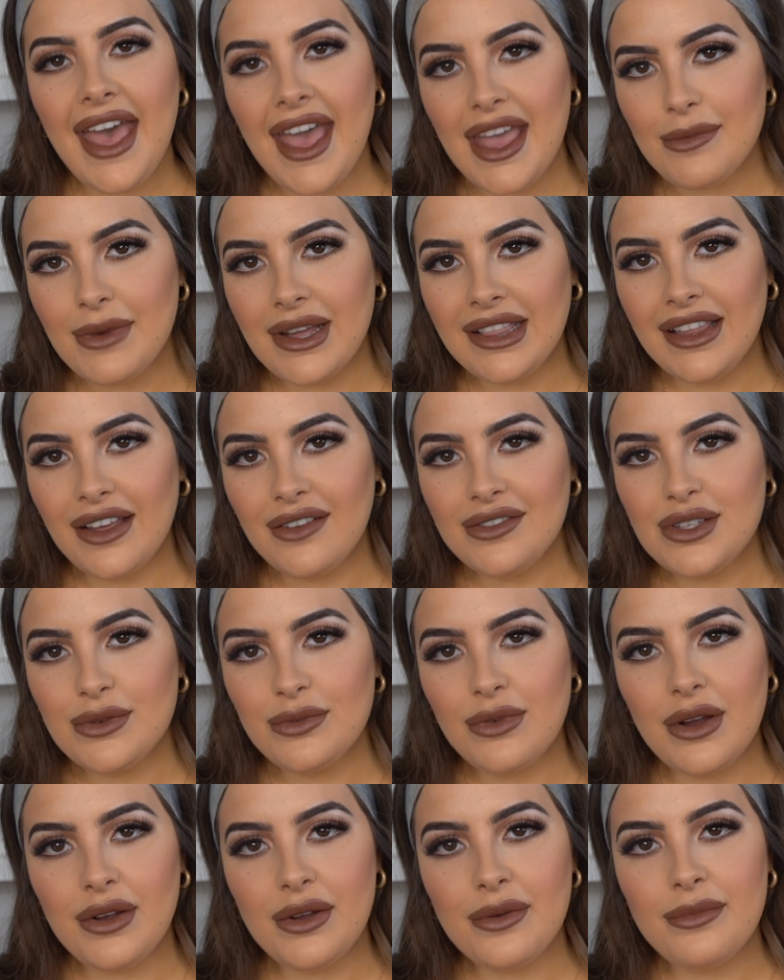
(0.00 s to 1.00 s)
Hey my loves
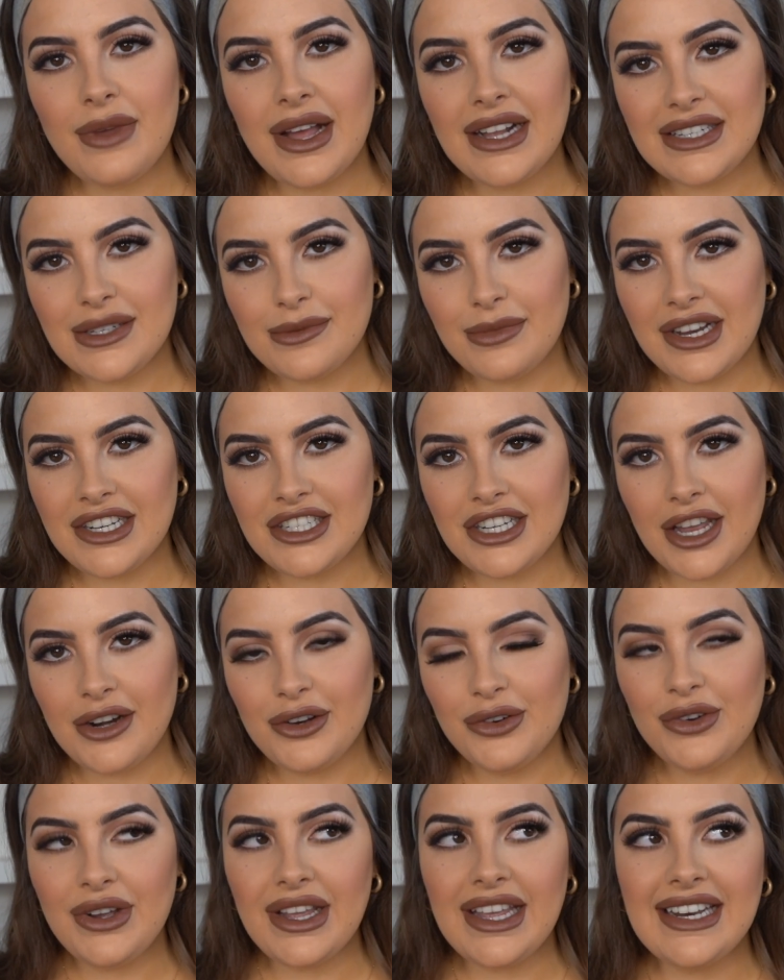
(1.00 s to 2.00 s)
and welcome back to my
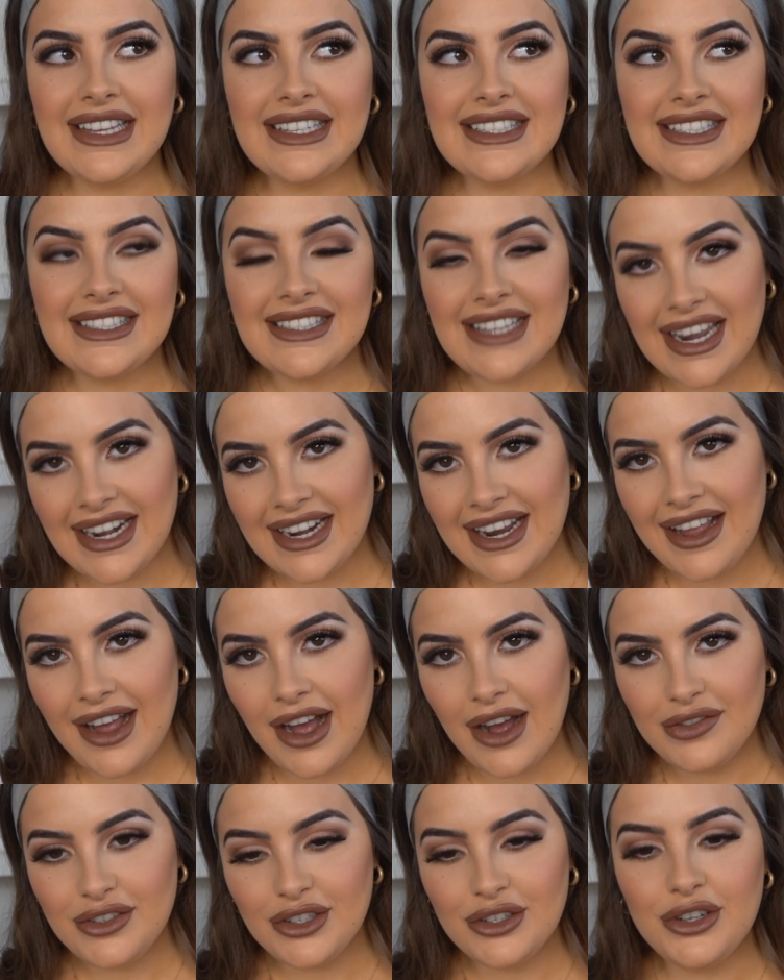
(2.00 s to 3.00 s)
channel. It is a Saturday
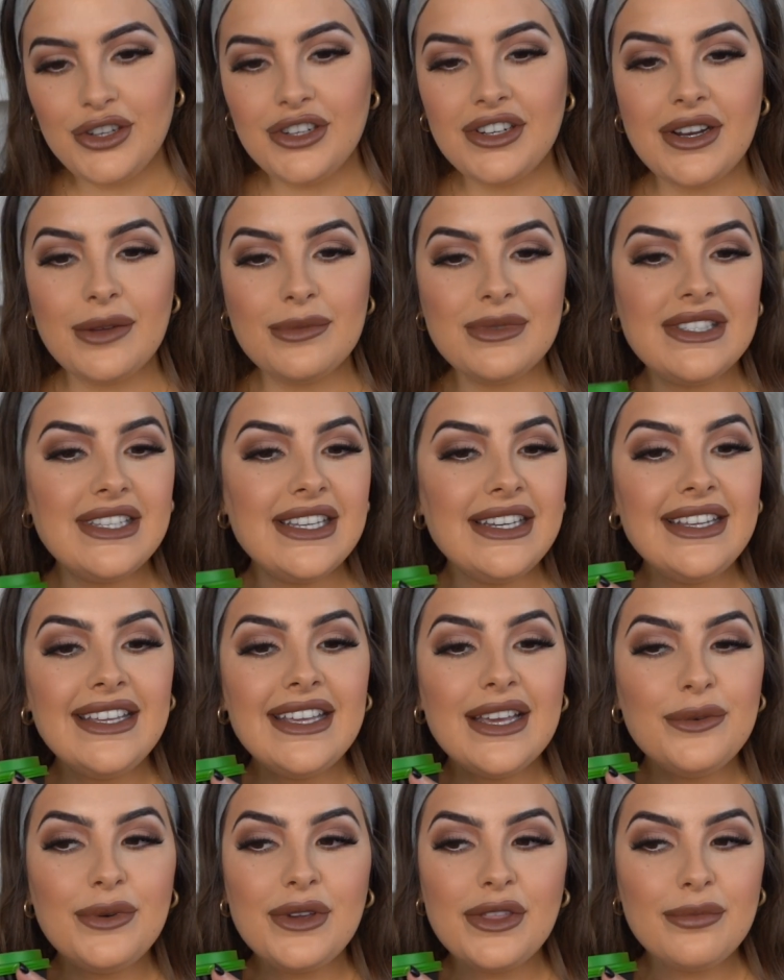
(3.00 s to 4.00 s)
afternoon and I'm sitting
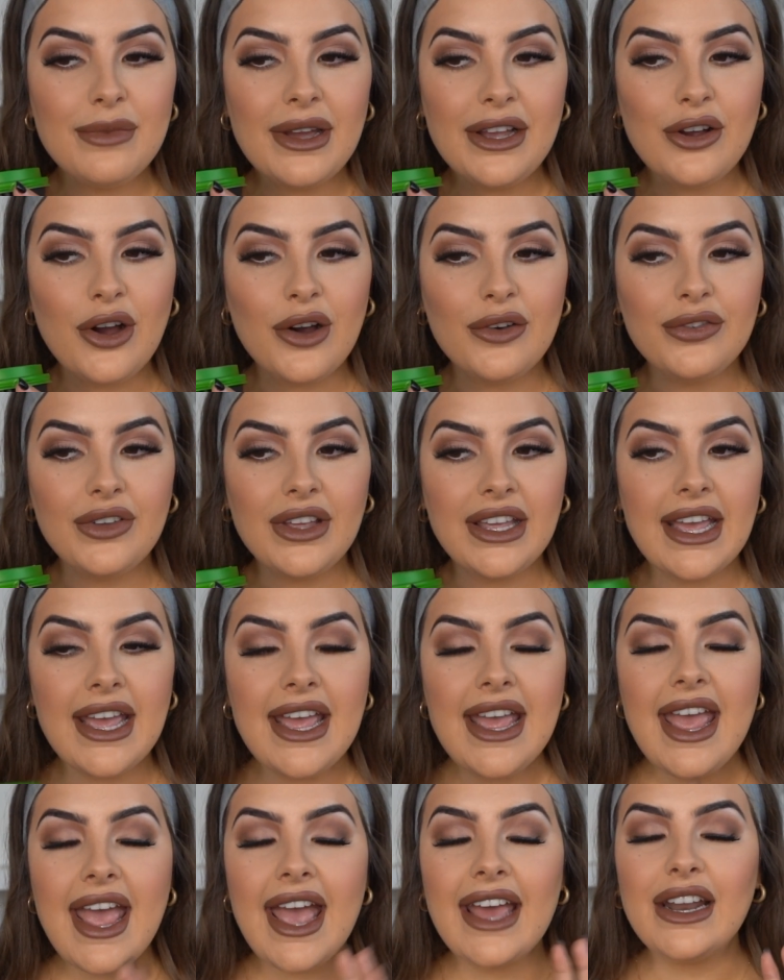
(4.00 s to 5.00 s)
here with my coffee
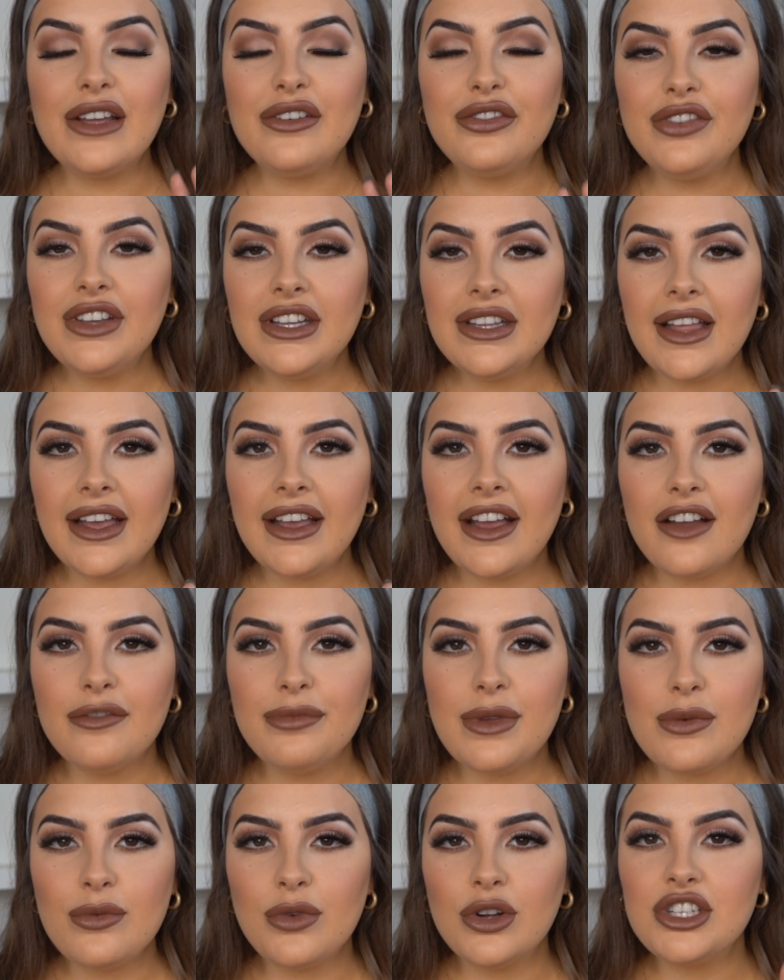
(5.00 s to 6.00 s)
and I feel like
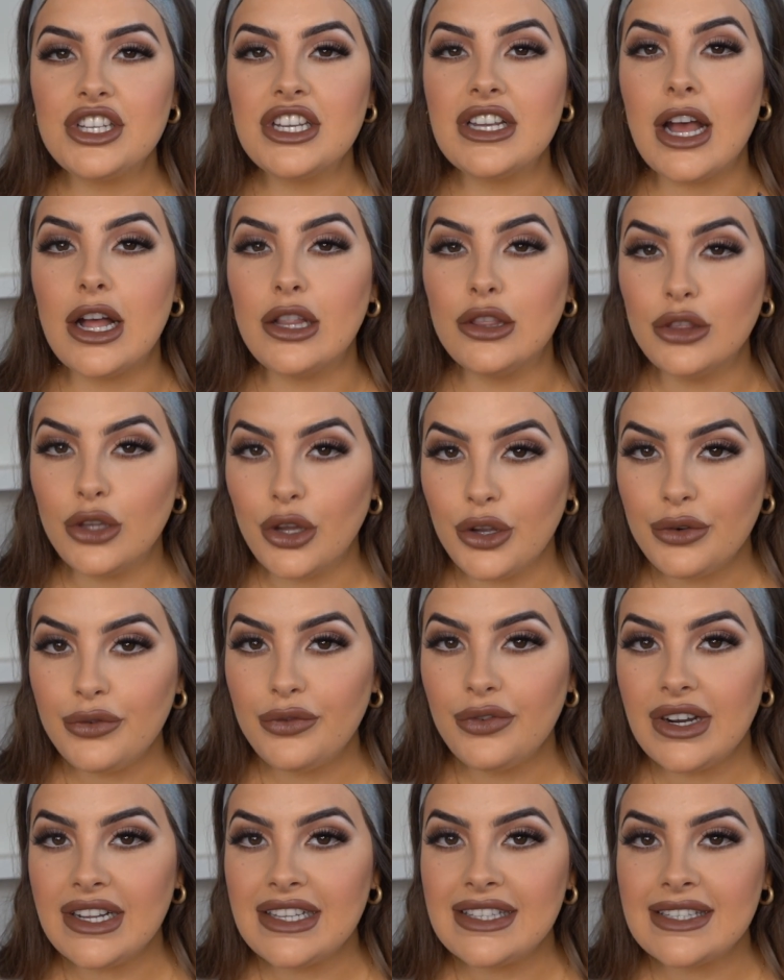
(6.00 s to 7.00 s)
I've been watching a lot of
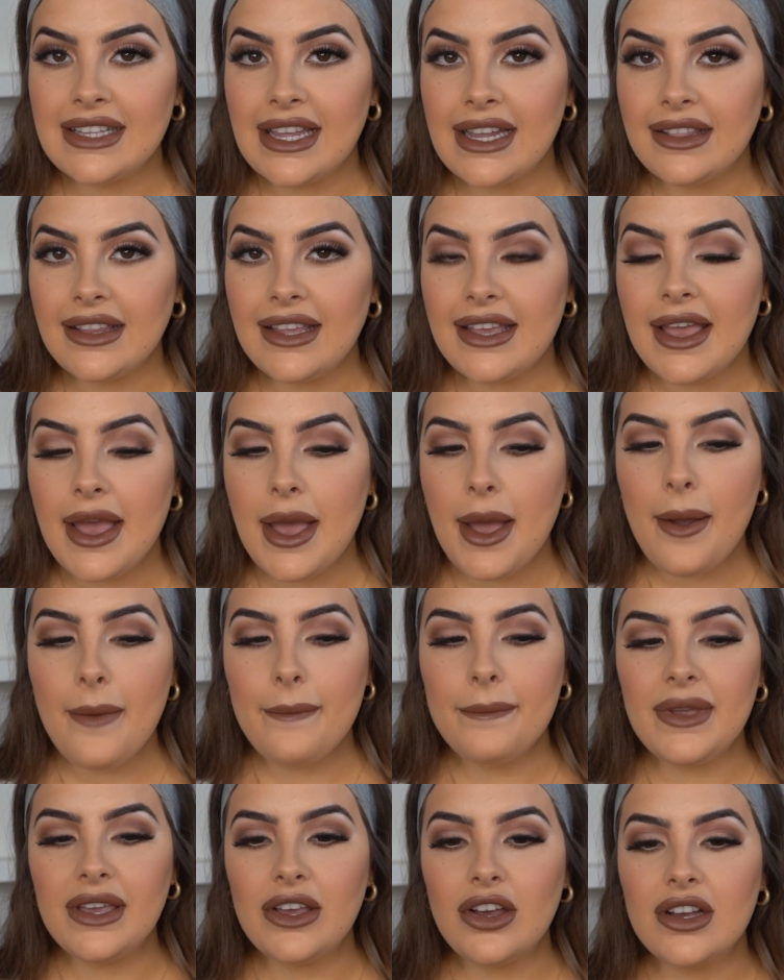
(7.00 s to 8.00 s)
Friends lately
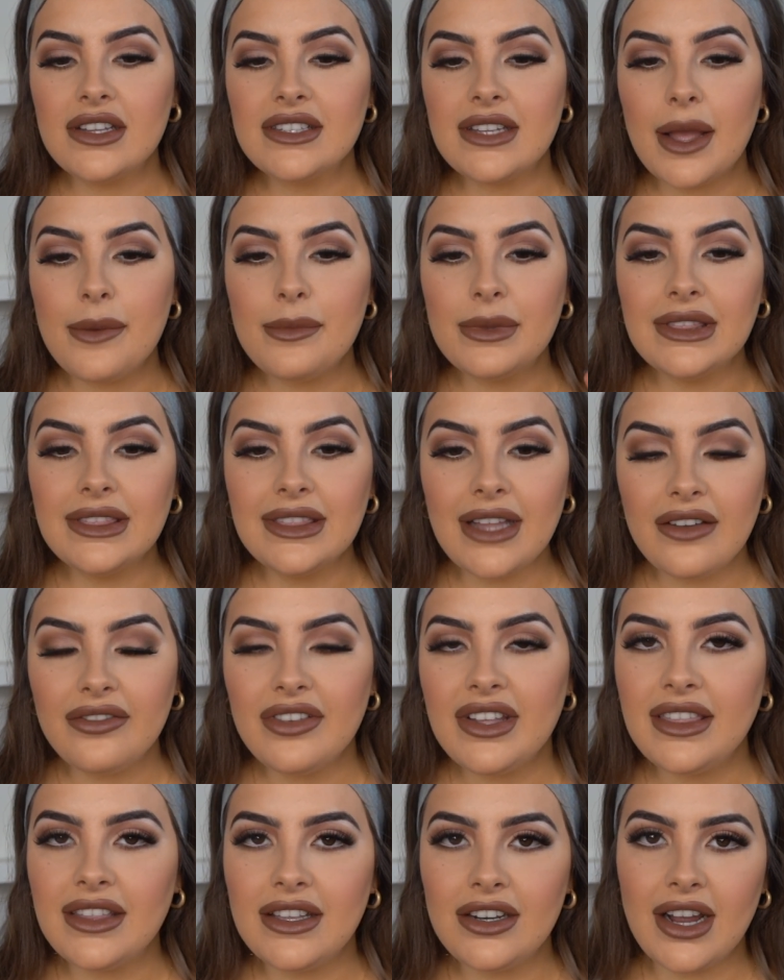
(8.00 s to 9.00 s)
because I'm
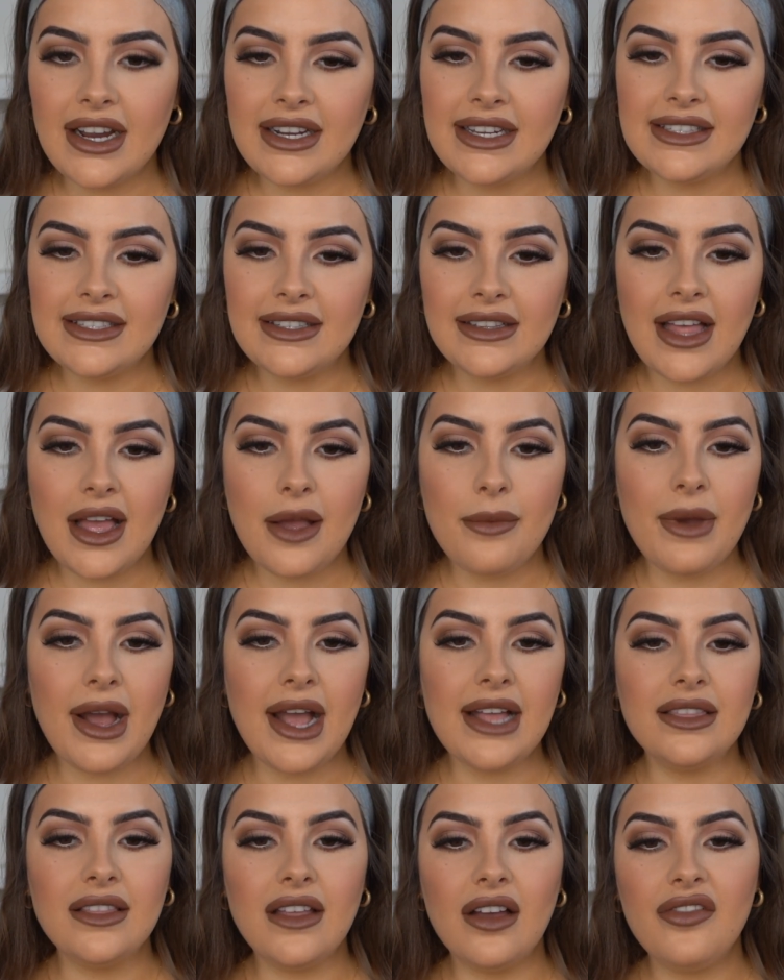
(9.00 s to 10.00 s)
loving the 90s glam.
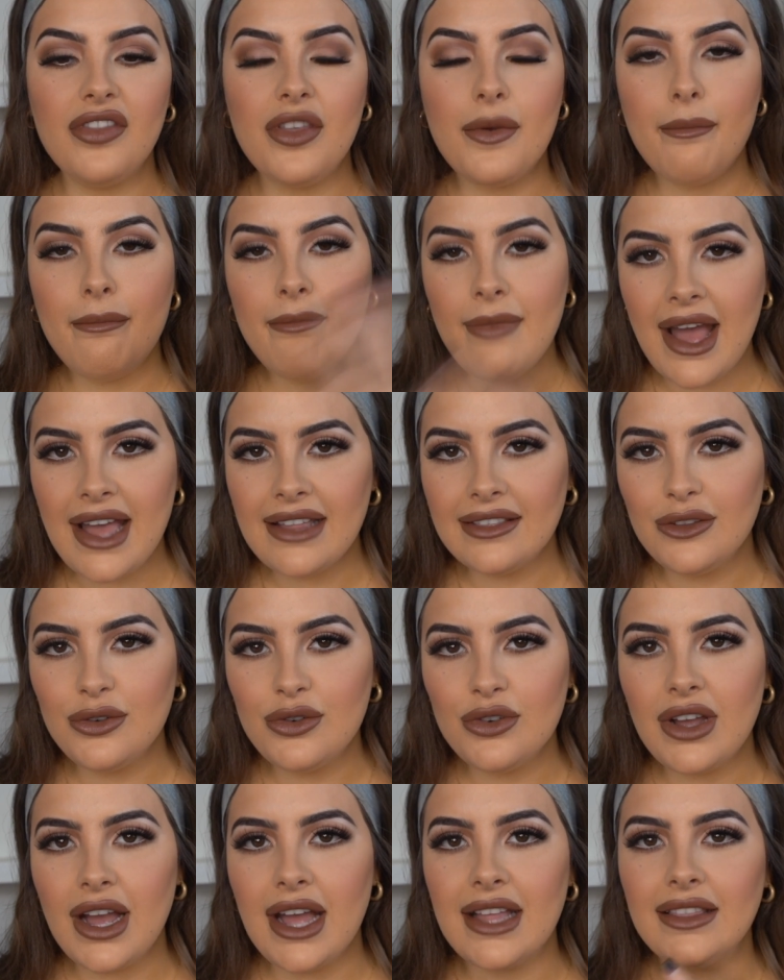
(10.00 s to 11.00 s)
I love the matte
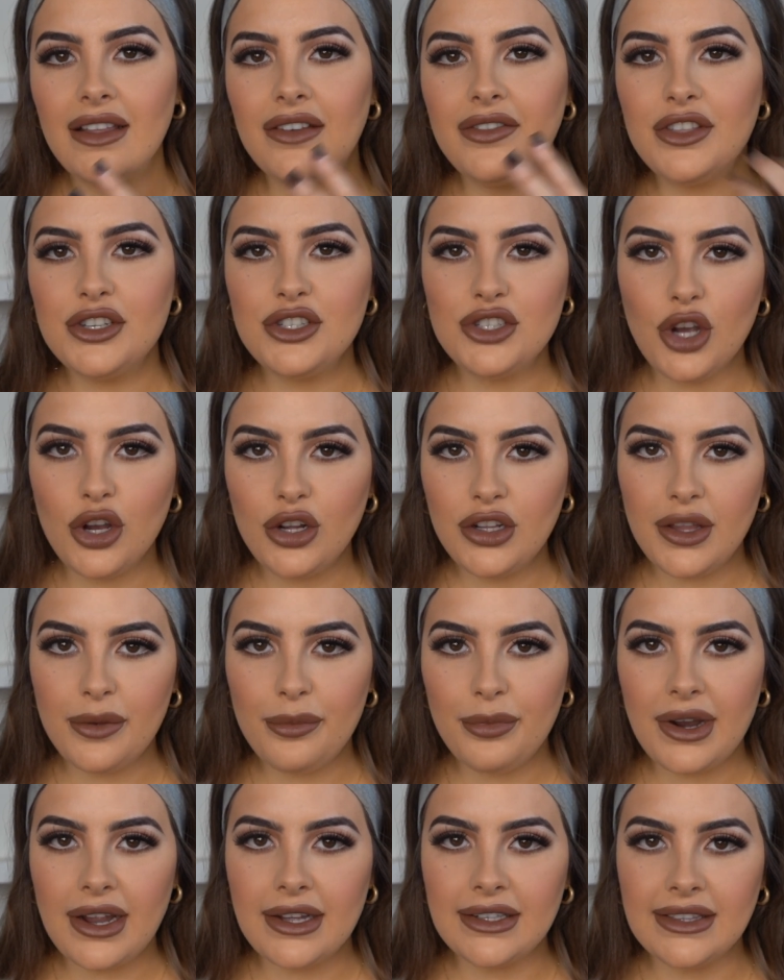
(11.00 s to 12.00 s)
look, I love the
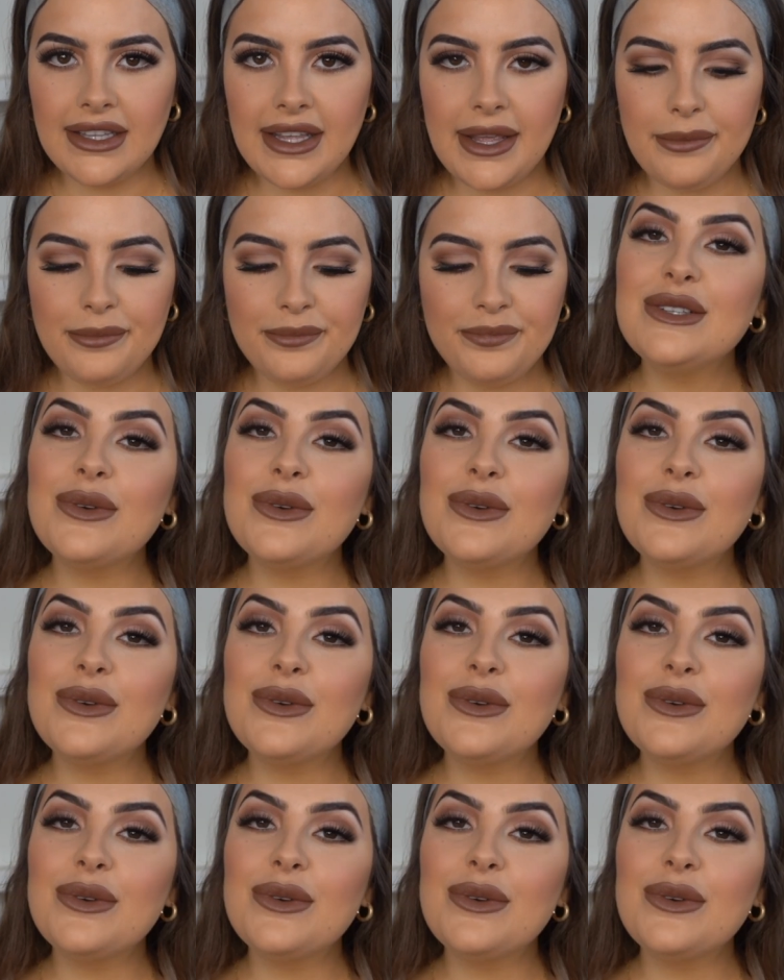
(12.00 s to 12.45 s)
chocolate brown lip.